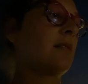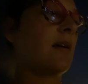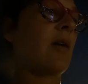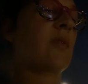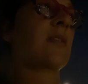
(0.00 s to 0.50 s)

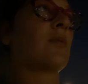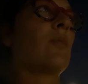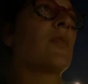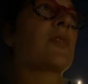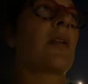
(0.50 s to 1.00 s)
I was
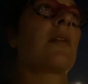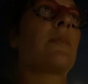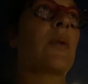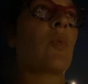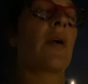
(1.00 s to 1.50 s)
almost a little
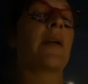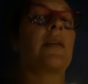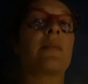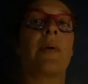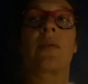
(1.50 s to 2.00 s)
bit
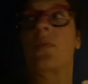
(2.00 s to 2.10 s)
worried about